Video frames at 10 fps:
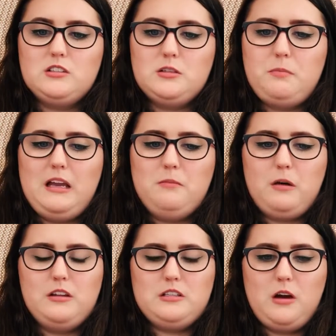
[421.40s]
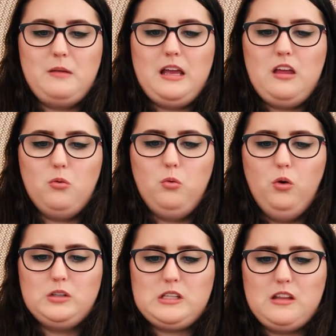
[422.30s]
speed by the time he hit the
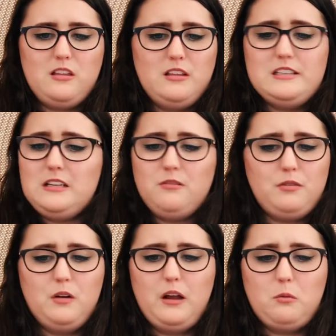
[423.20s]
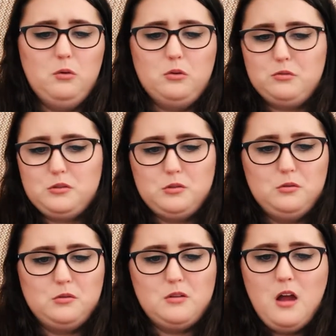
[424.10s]
water that it didn't feel like water at
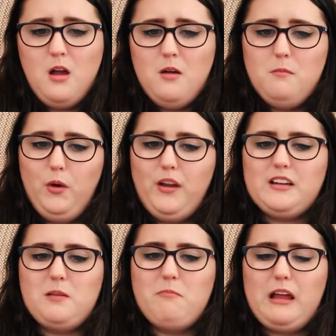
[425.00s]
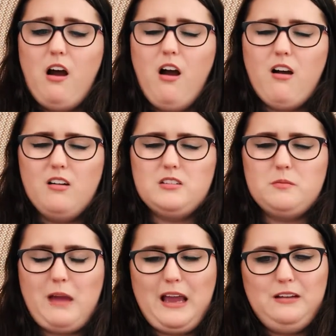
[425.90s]
all, more like something hard
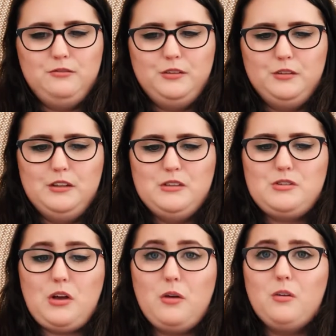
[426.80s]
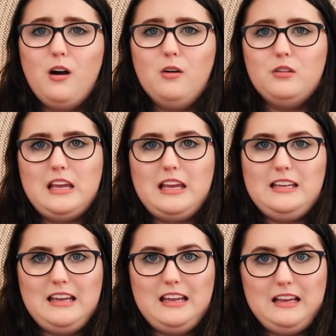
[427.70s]
and painful and so cold that he
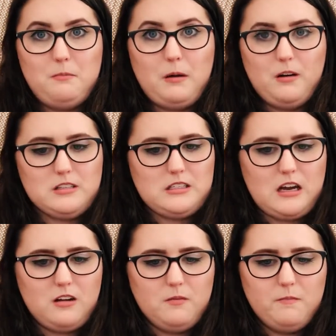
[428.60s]
nearly passed out.